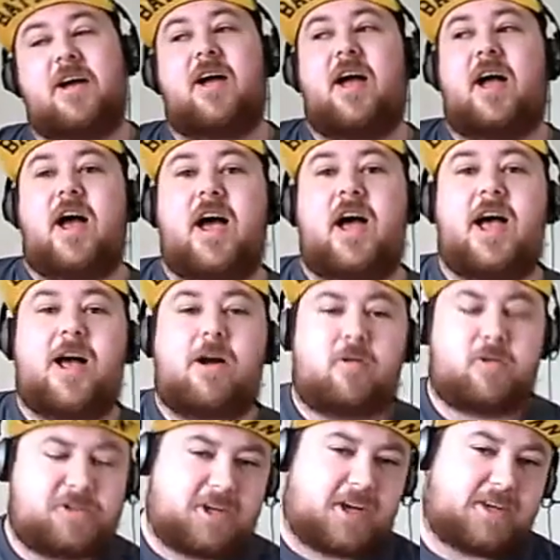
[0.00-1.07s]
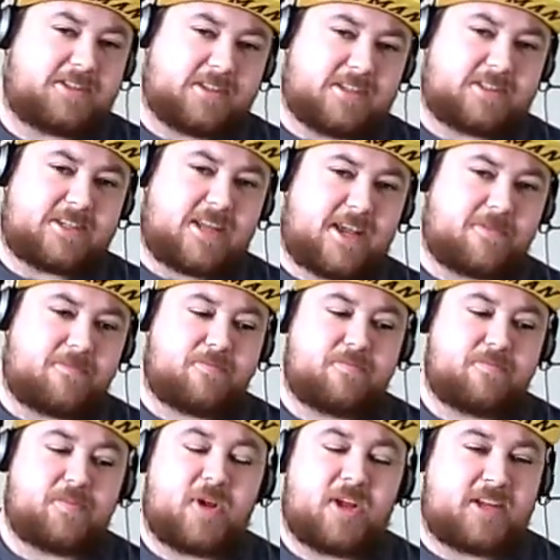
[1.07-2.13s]
or chanting his name,
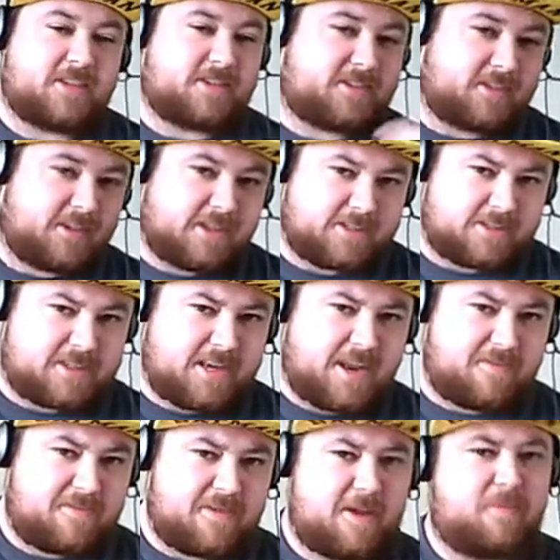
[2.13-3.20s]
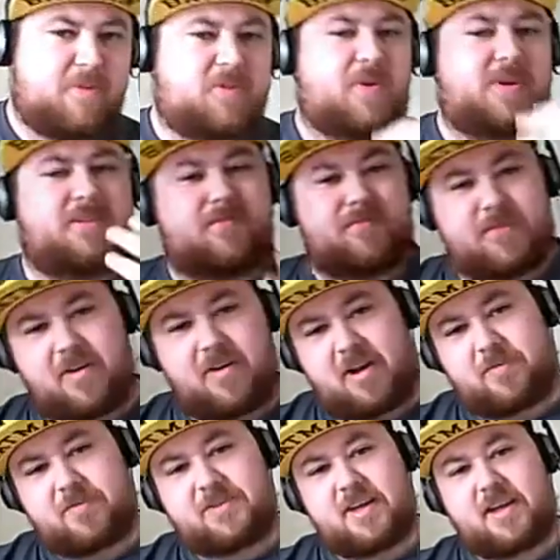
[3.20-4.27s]
but it's his slave name, which makes him very
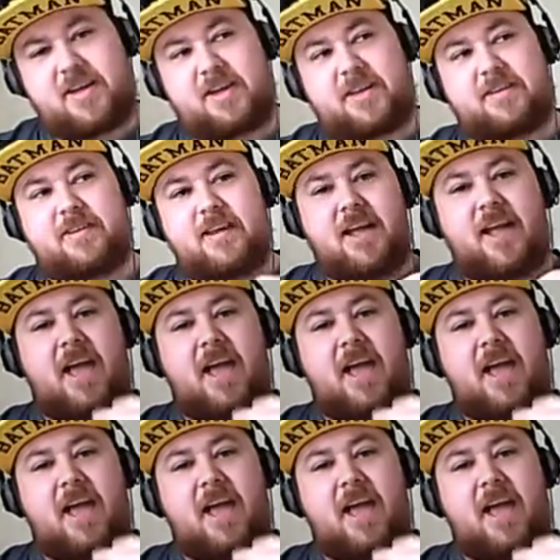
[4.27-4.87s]
upset and